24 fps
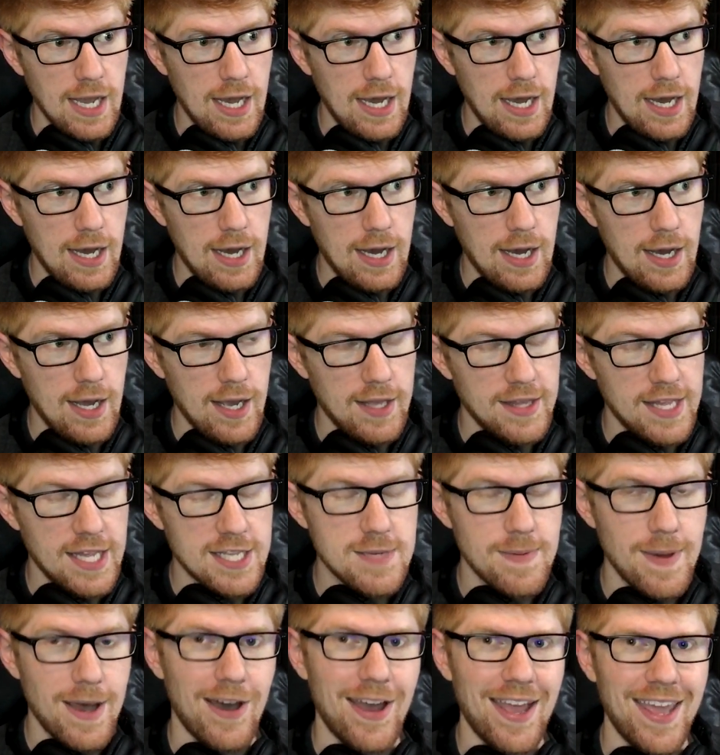Uh, and
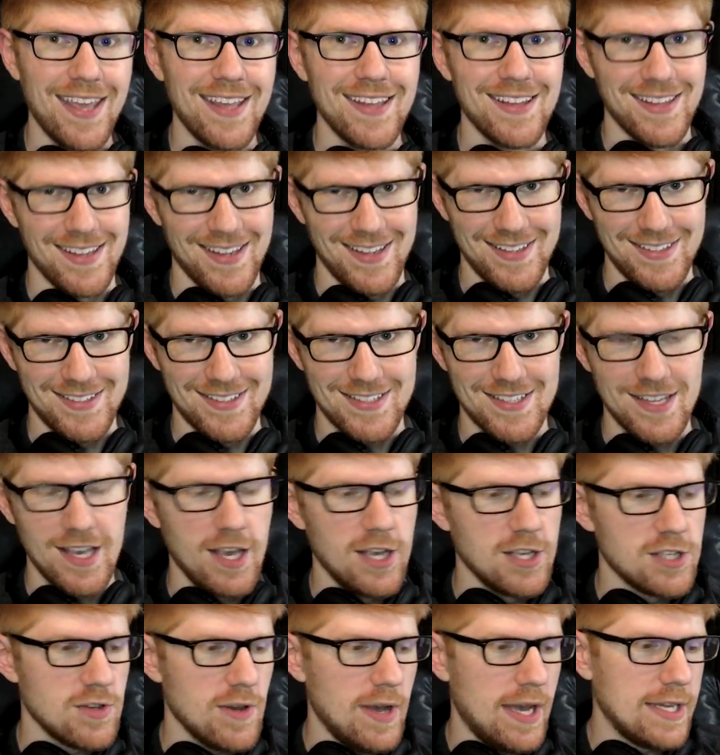that's about aliens.
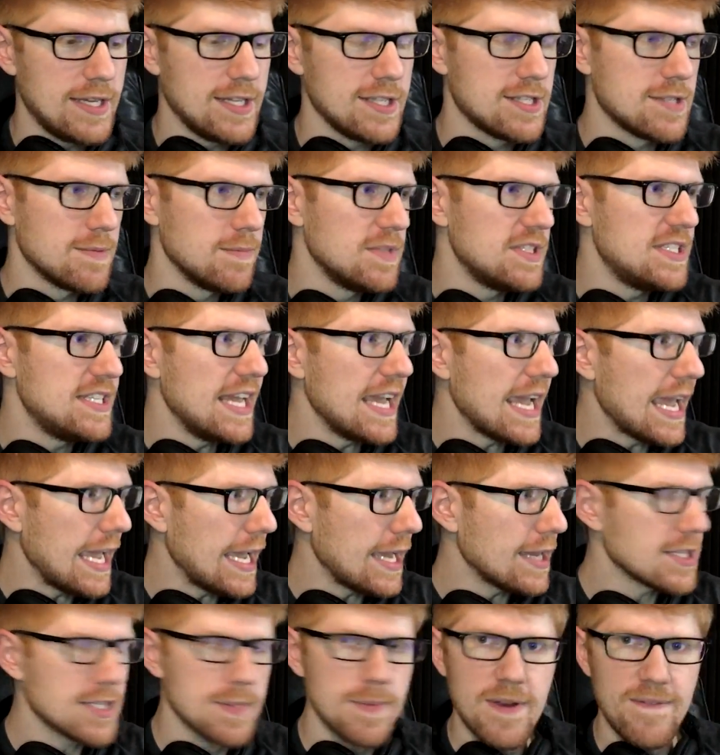So I did some
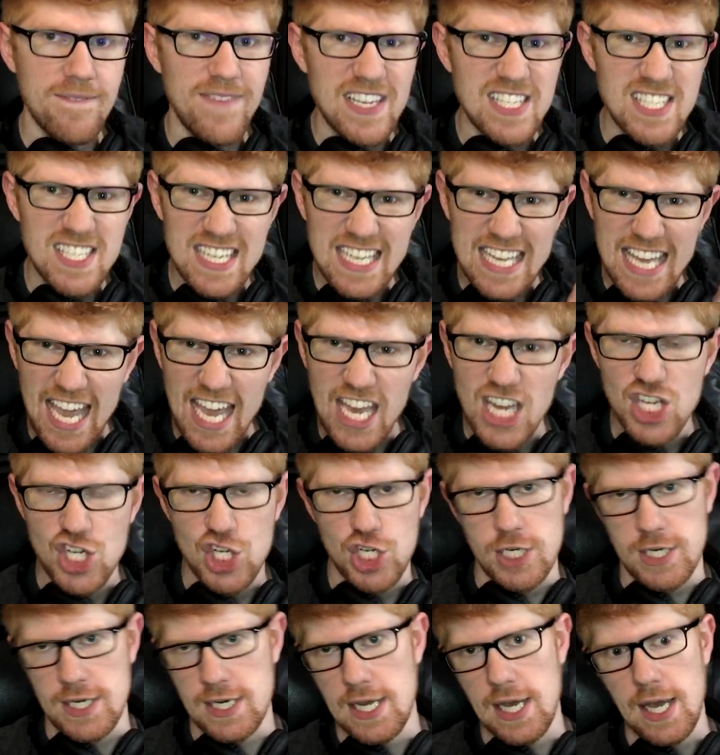digging, some
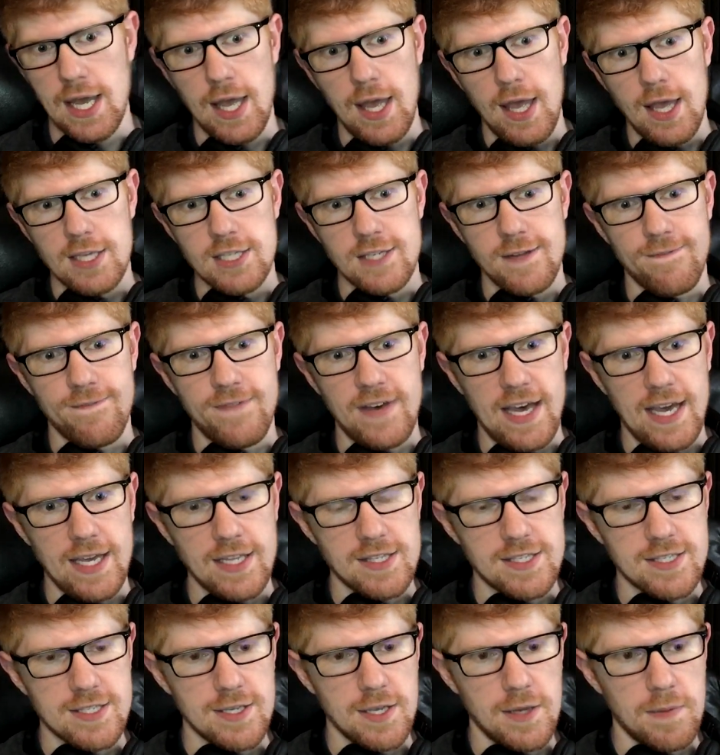investigation to
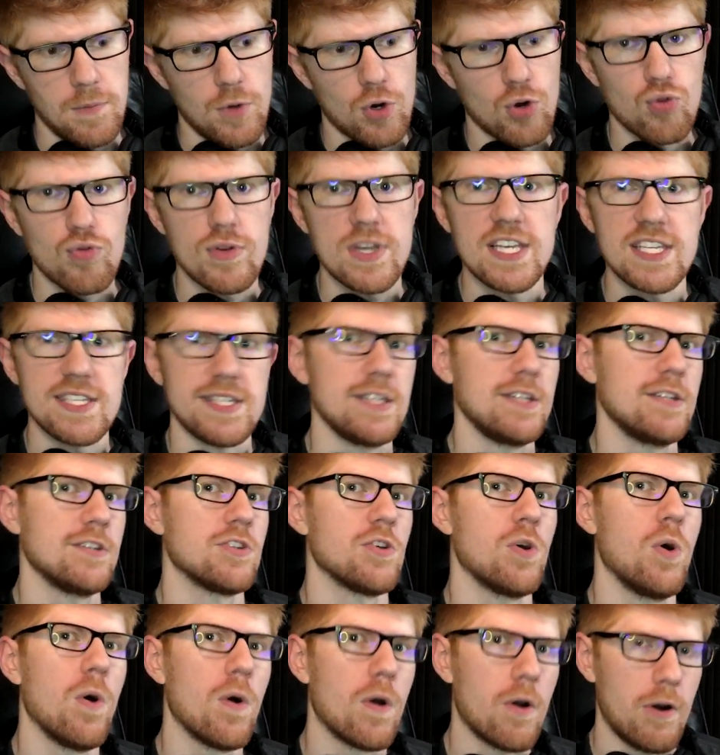find some recent
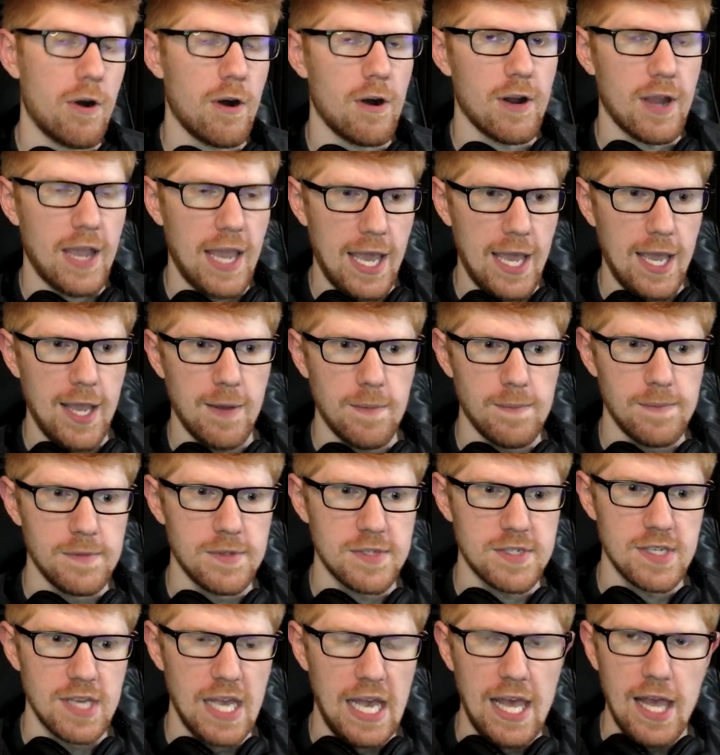horror
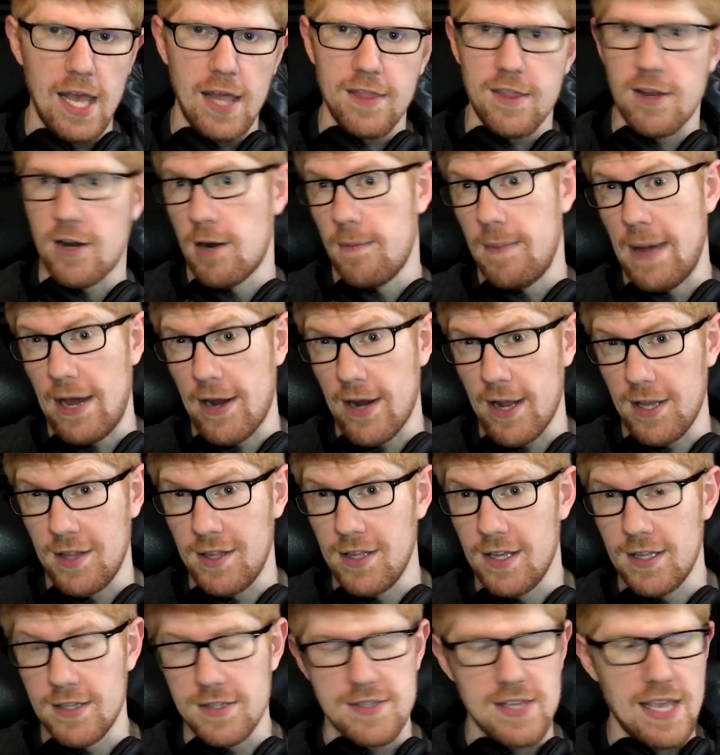games that are about
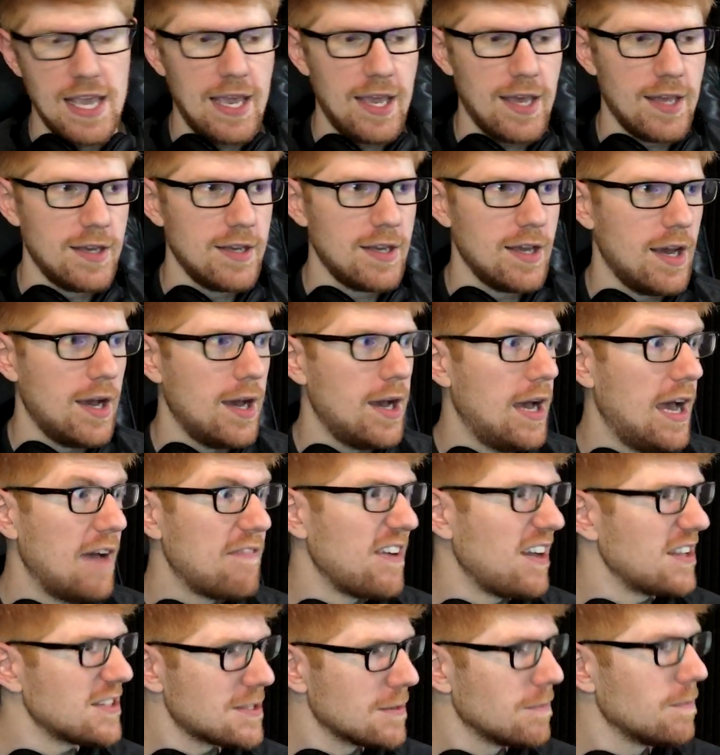aliens. And uh, I
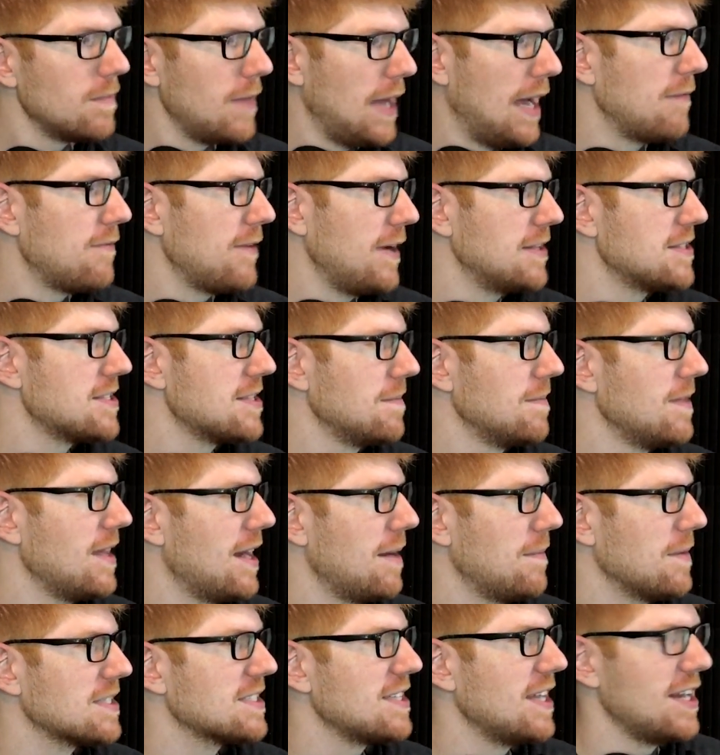found some I found some that
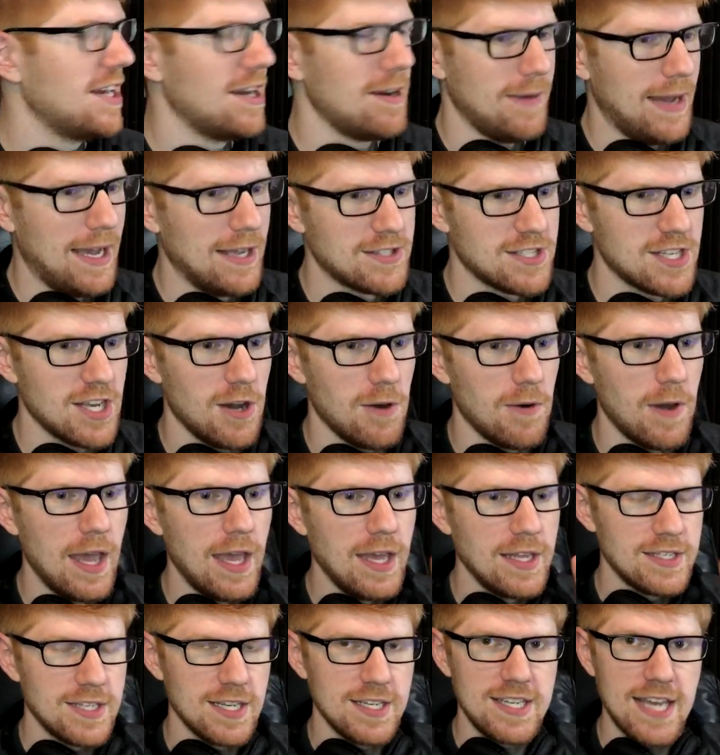I'm excited about. So
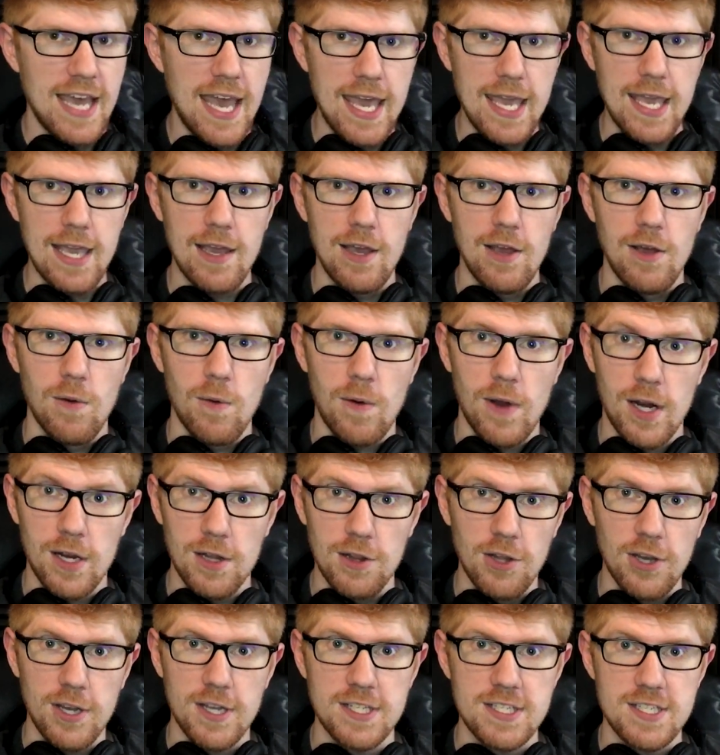today we're gonna
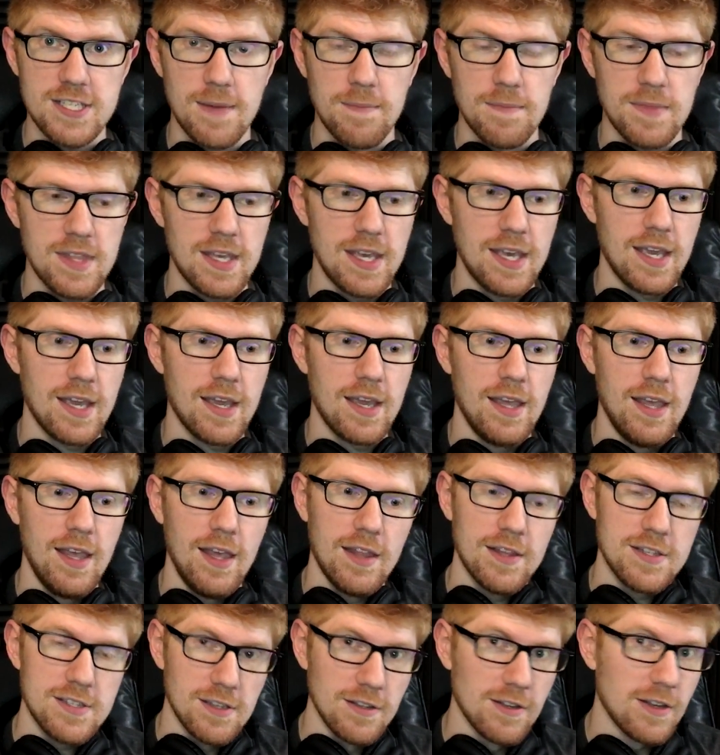look at something
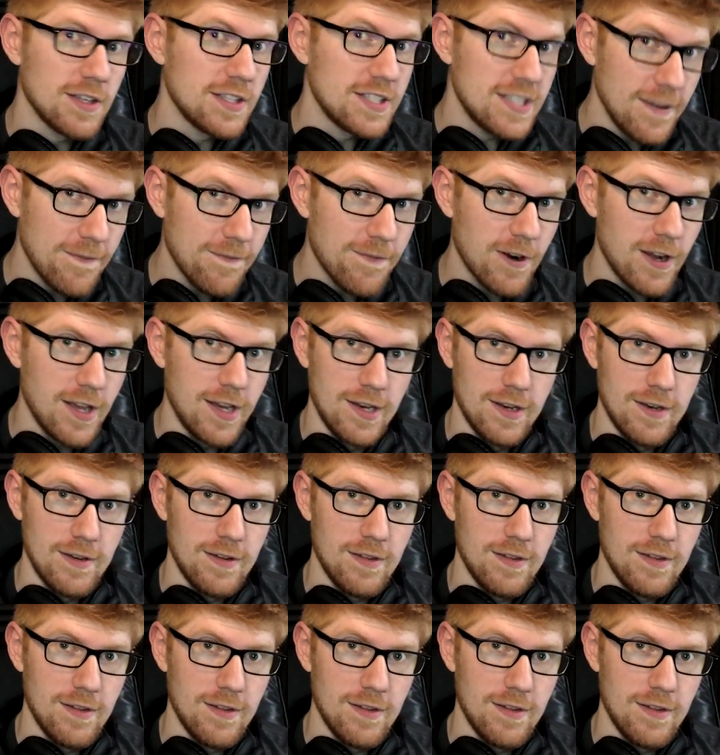that's a little different